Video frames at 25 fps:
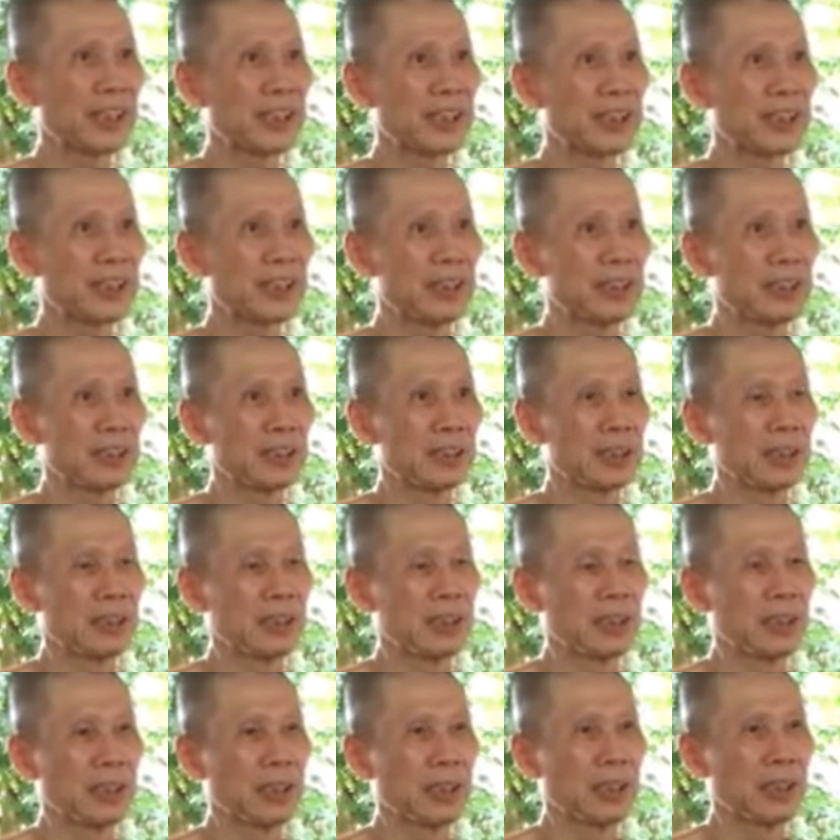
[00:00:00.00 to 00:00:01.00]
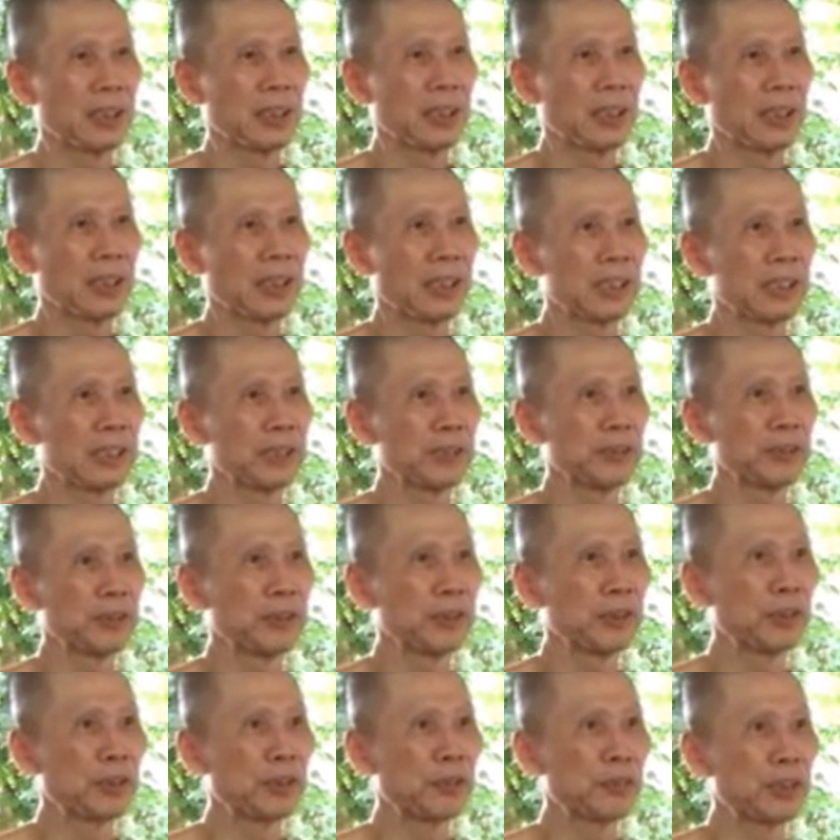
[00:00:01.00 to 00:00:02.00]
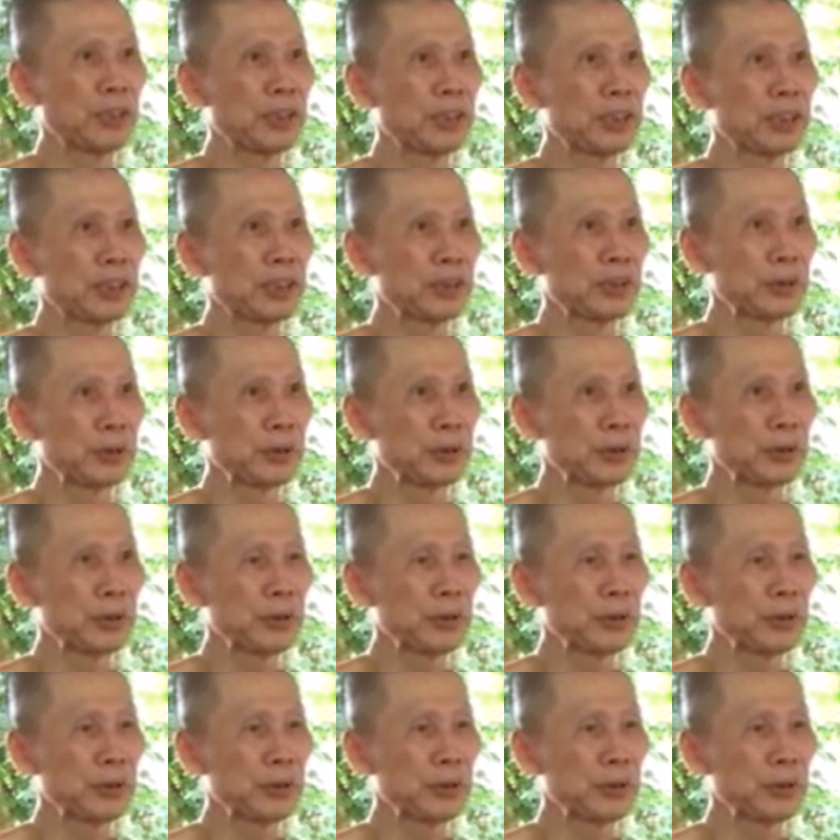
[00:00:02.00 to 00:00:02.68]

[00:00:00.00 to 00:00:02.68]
And if you don't want to die,